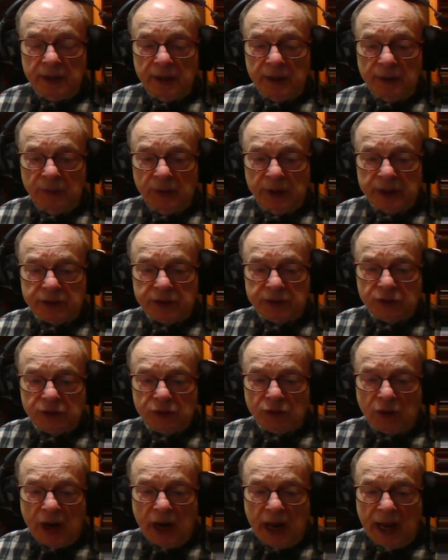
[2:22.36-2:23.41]
which
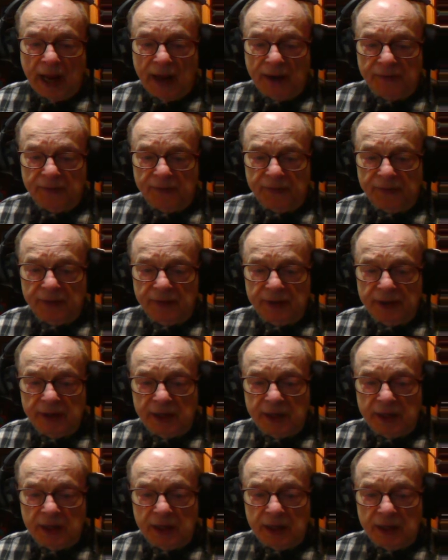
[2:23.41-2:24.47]
graph
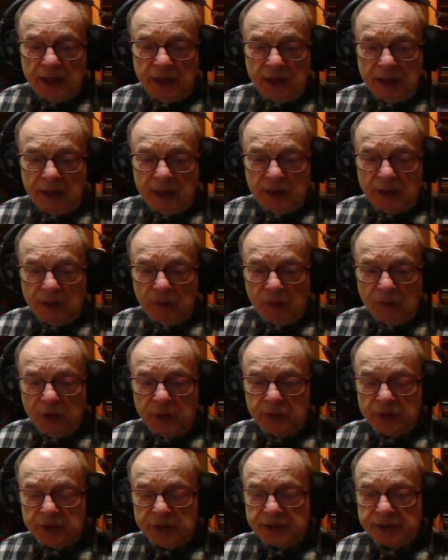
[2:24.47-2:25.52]
would
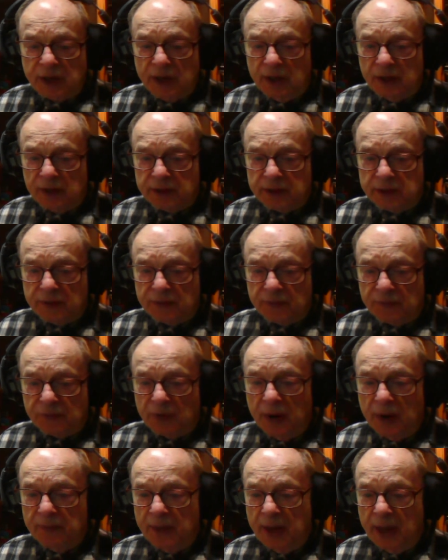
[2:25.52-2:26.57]
result
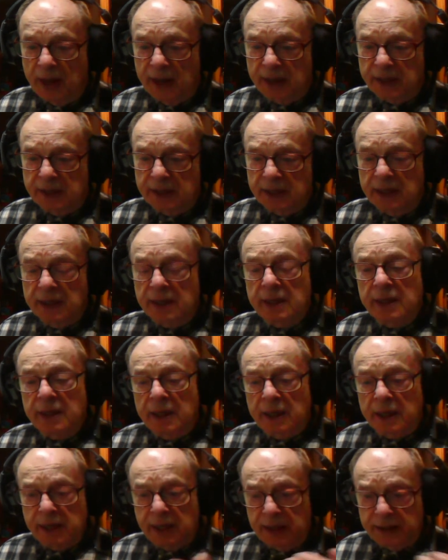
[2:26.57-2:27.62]
from that?
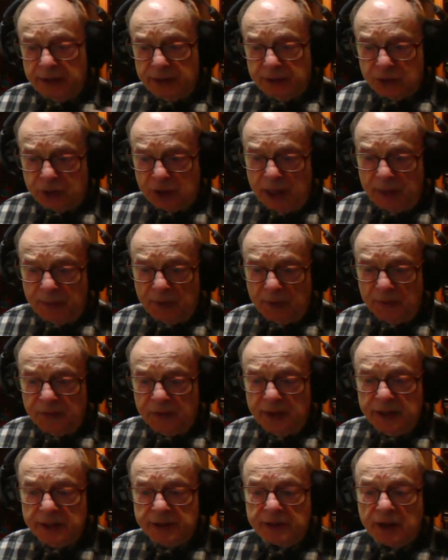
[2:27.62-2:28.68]
Again, the shape of
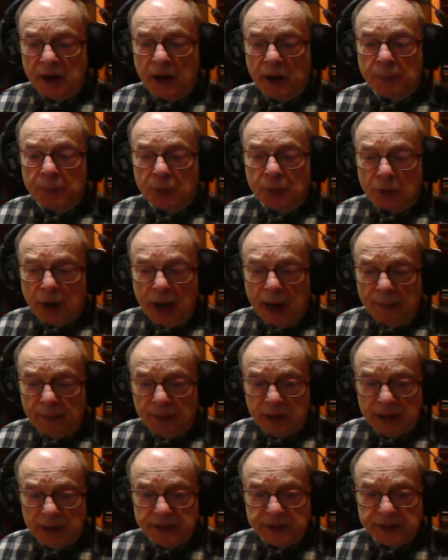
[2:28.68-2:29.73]
these are
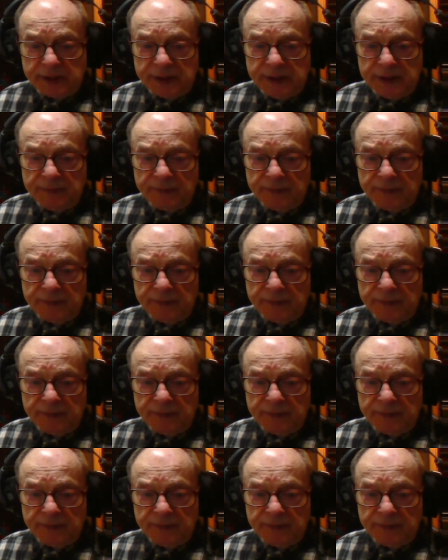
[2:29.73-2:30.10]
parabolas.